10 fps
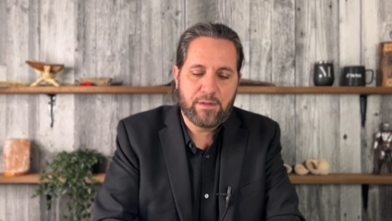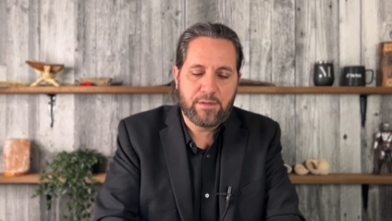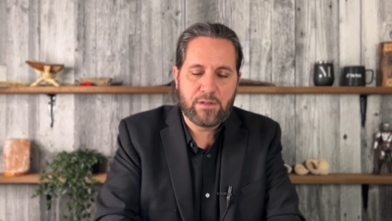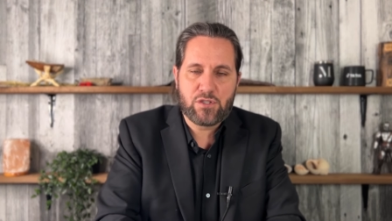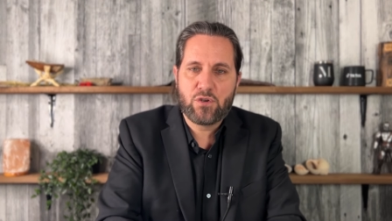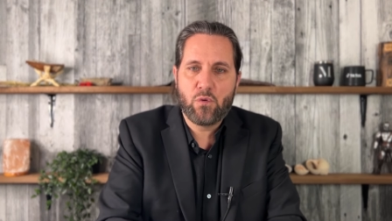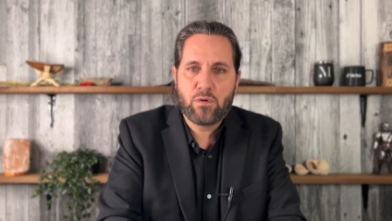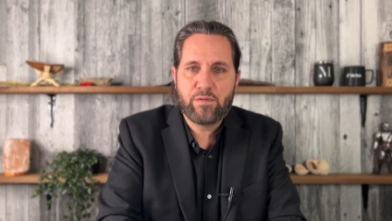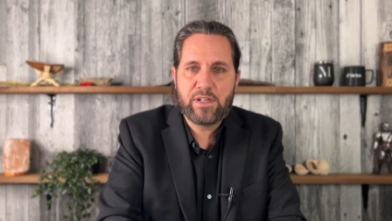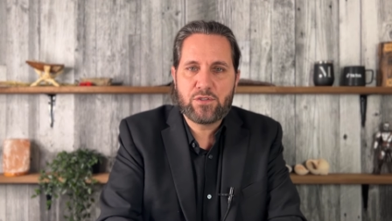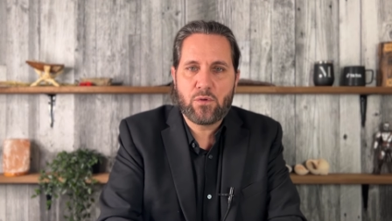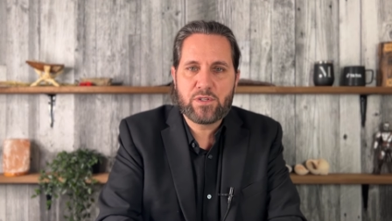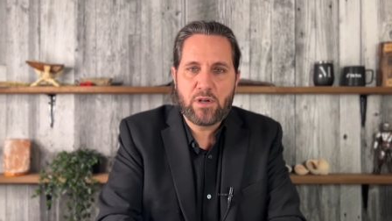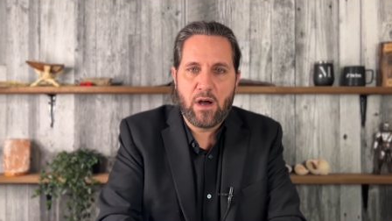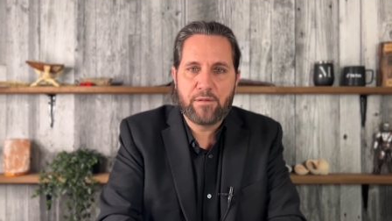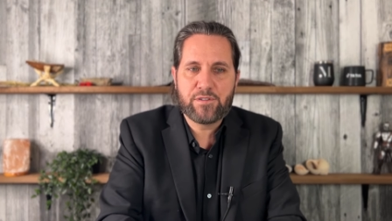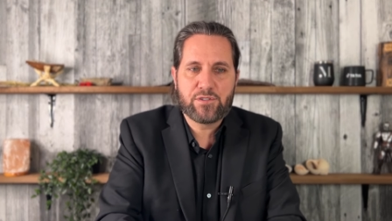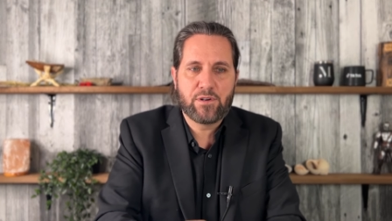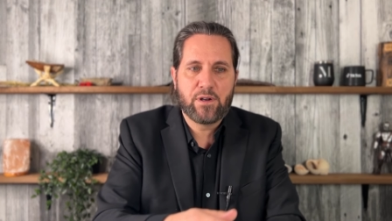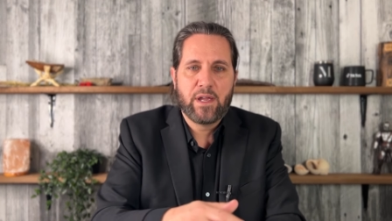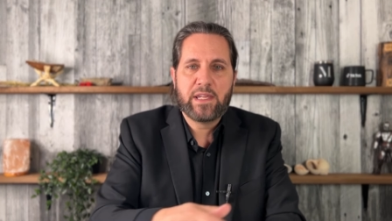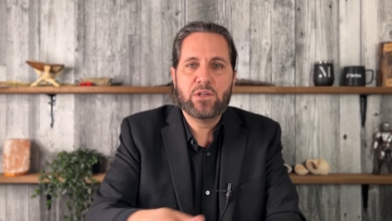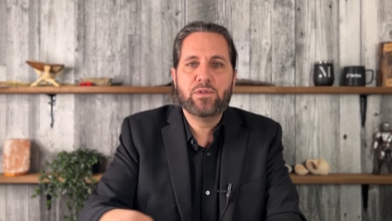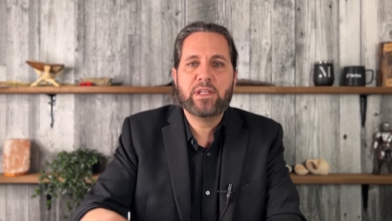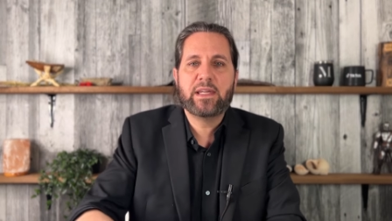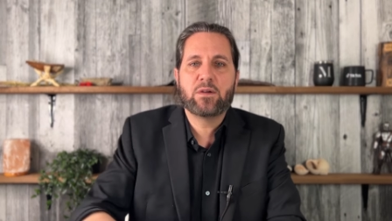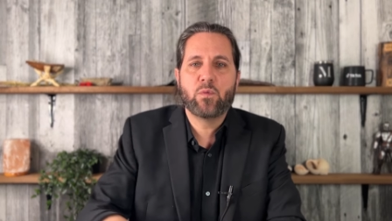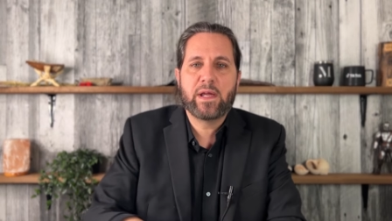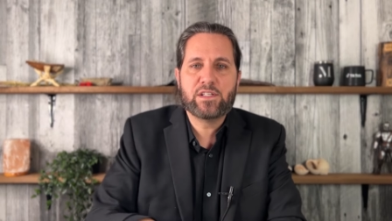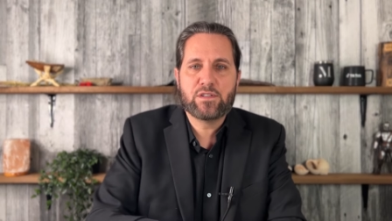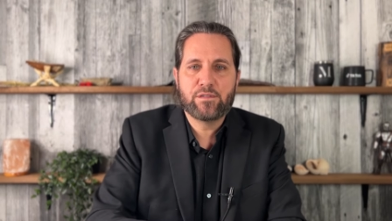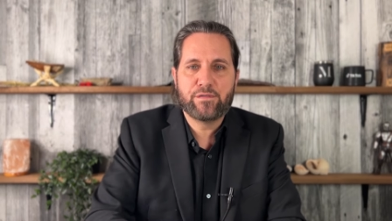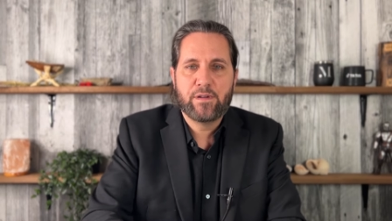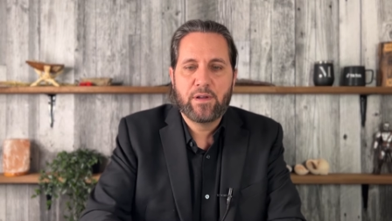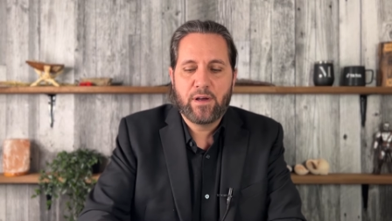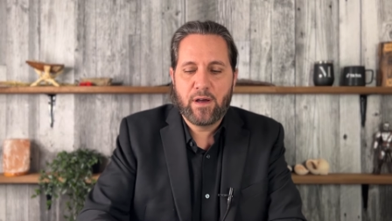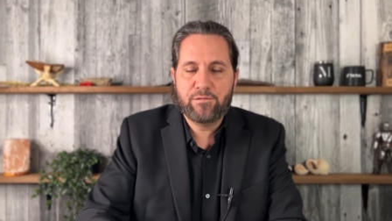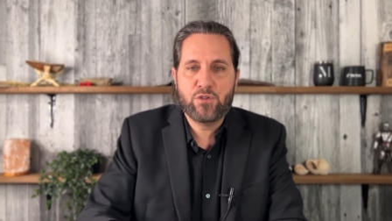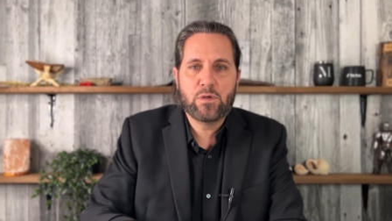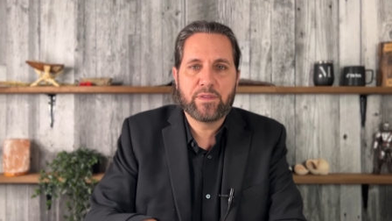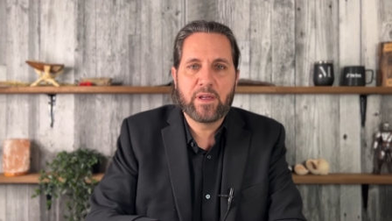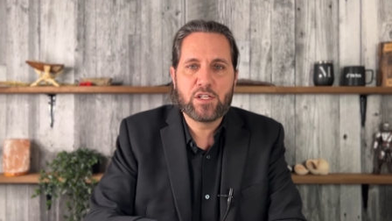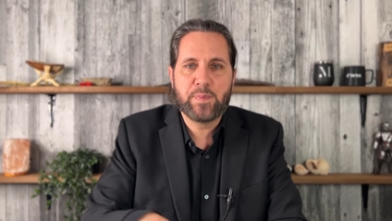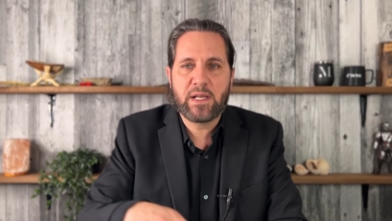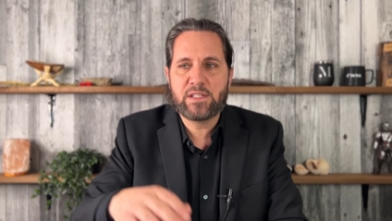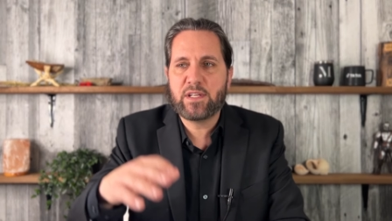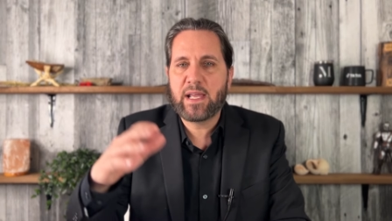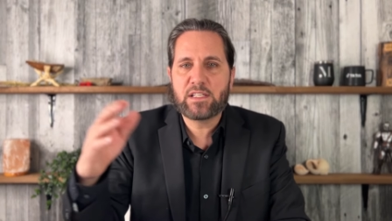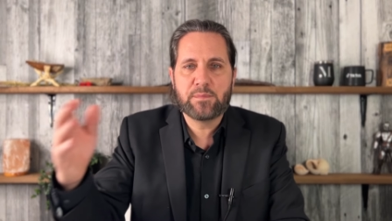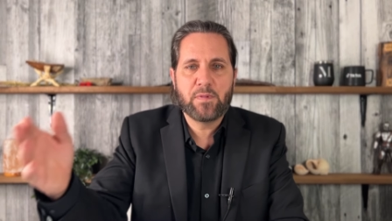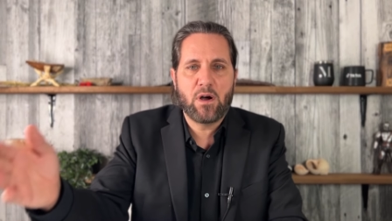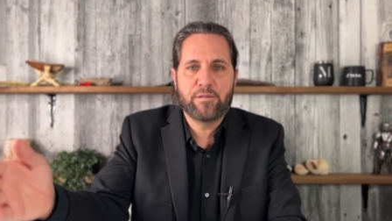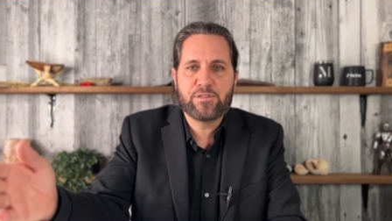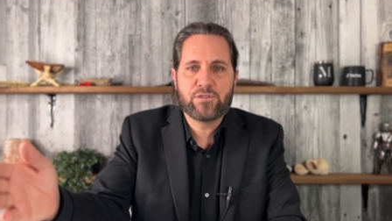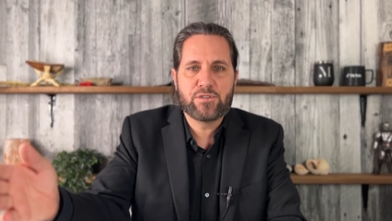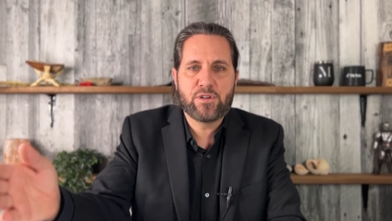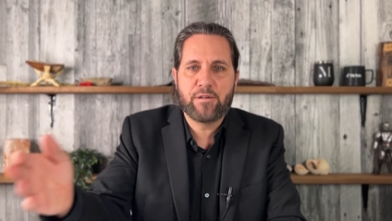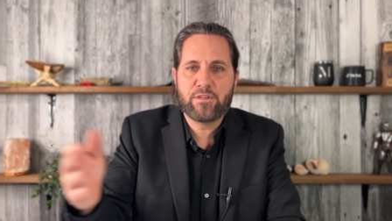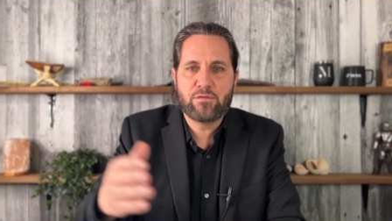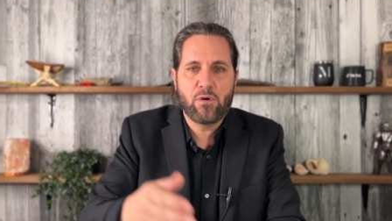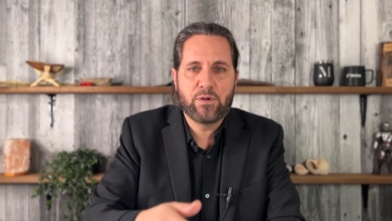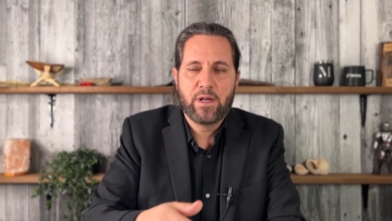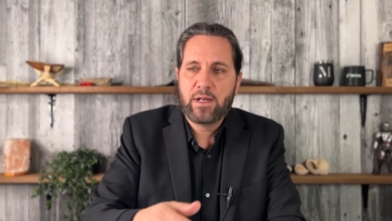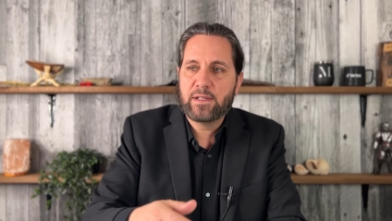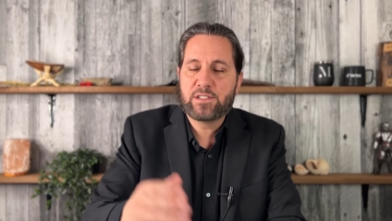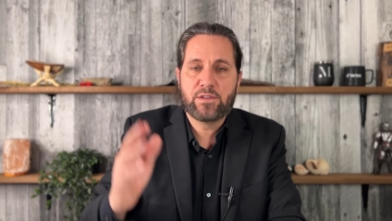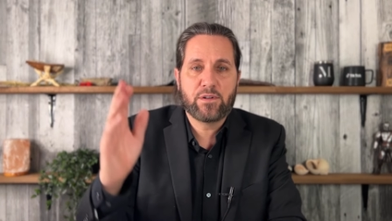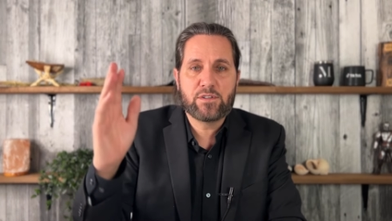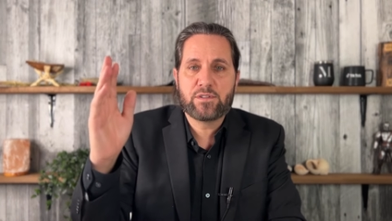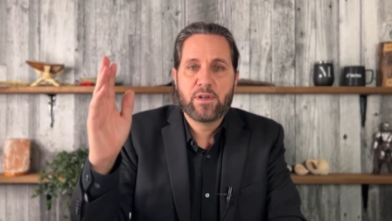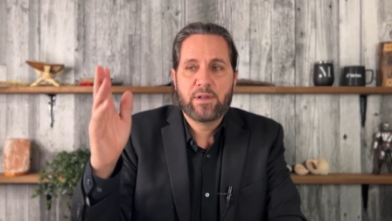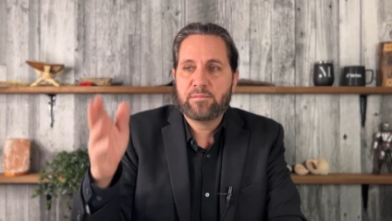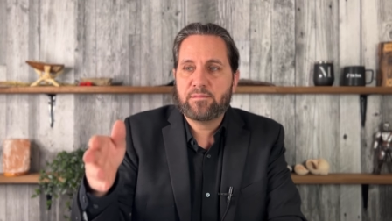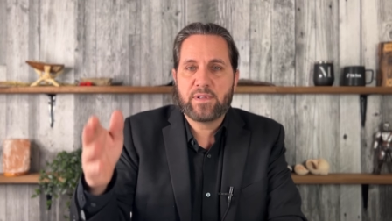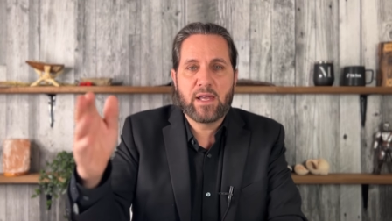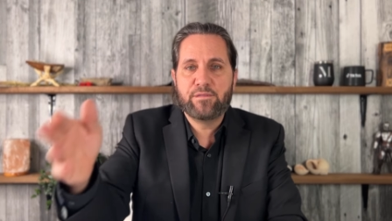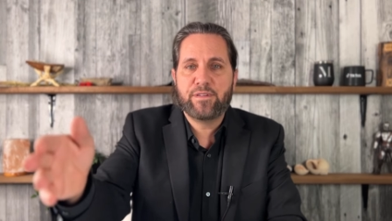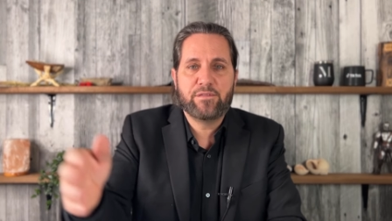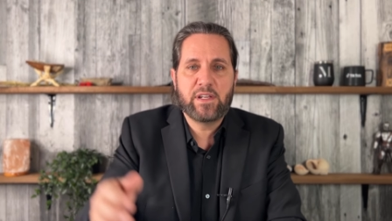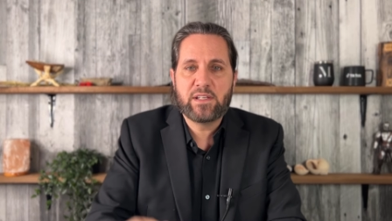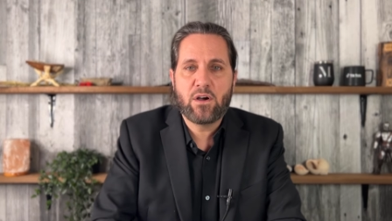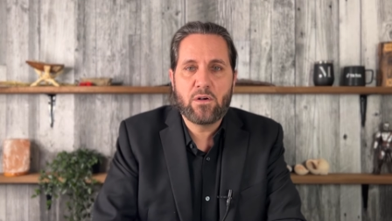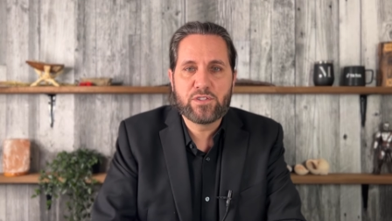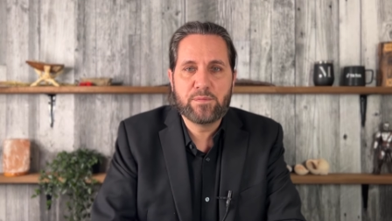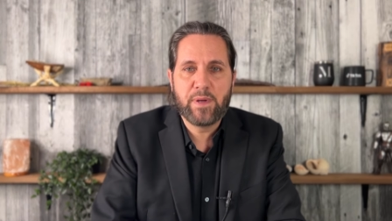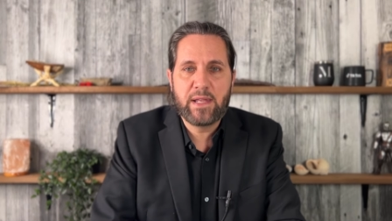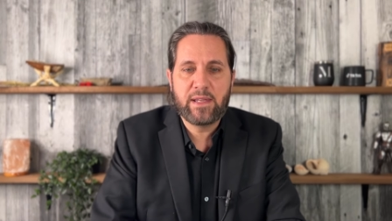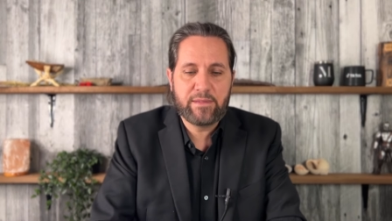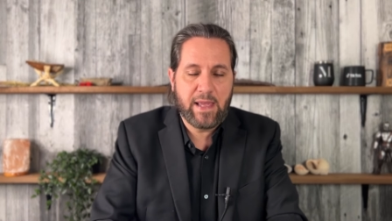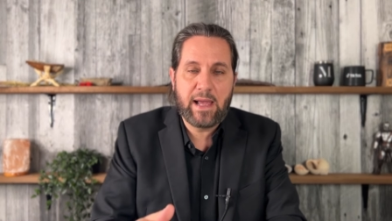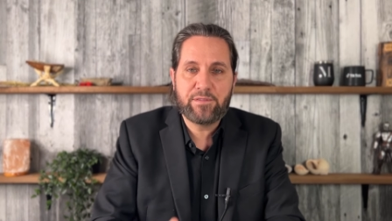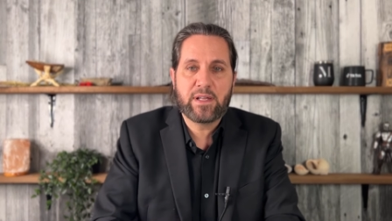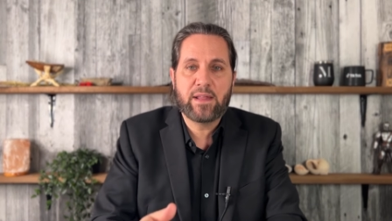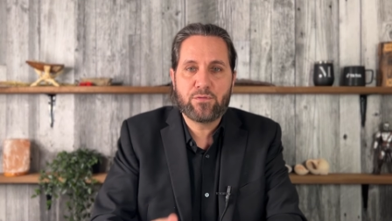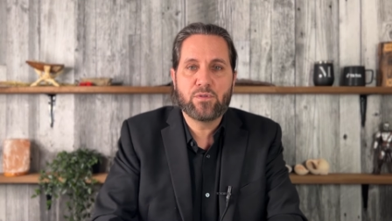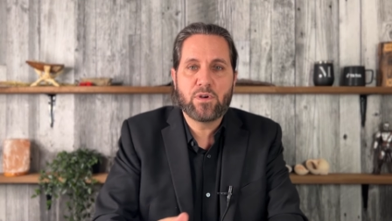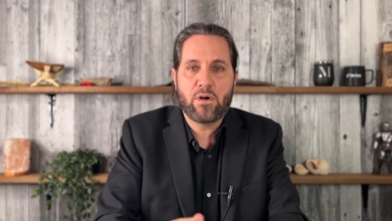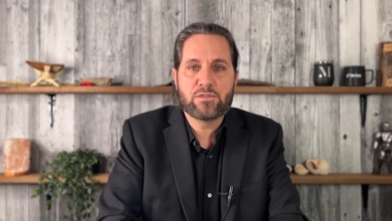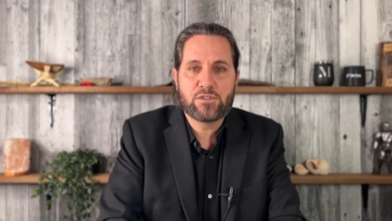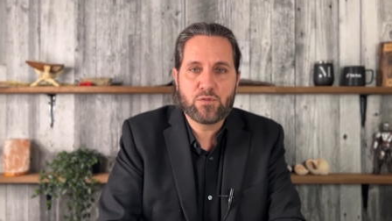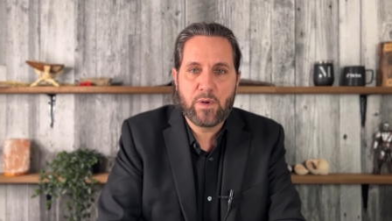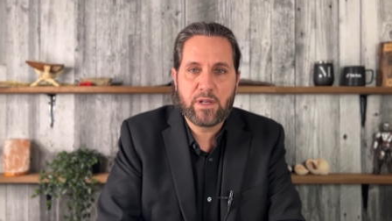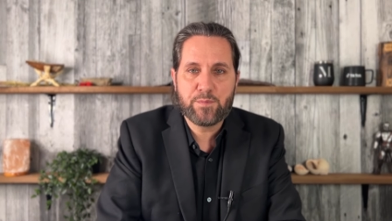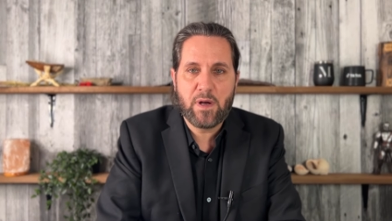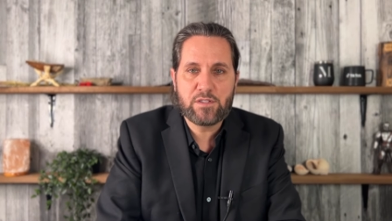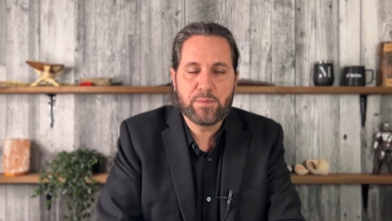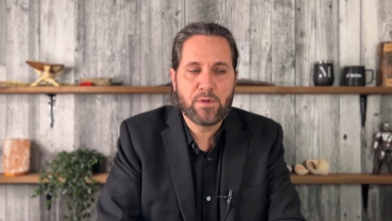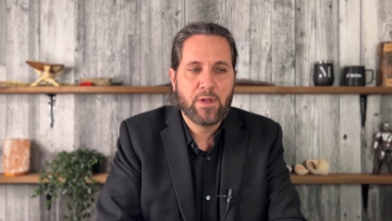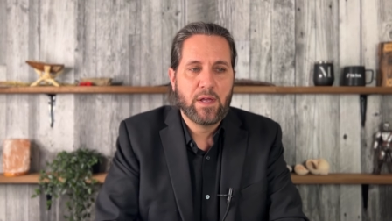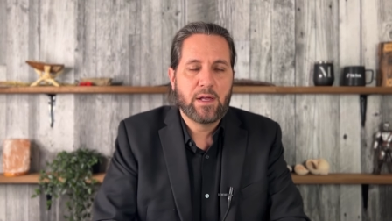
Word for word: the school resource officer unique ways of of doing things, because you get some officers off the road. Listen, there's ten, fifteen calls in pending. They have to get through calls as quick as possible.